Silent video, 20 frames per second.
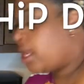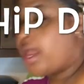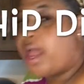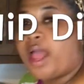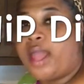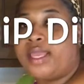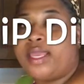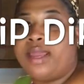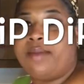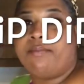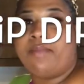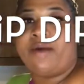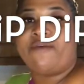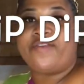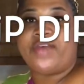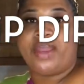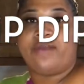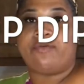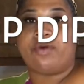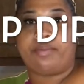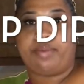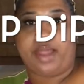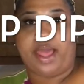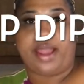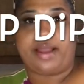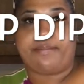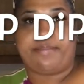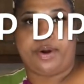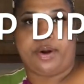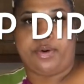I get my favorite
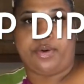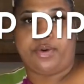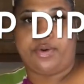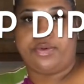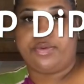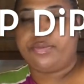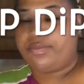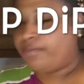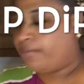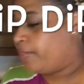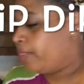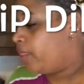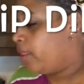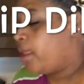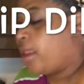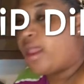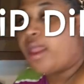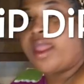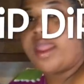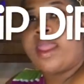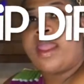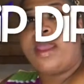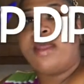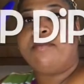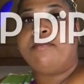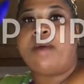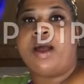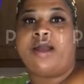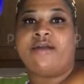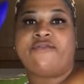black bowl and
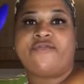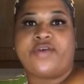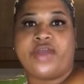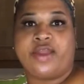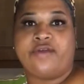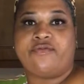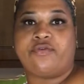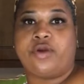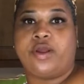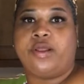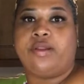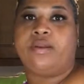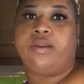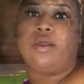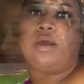my favorite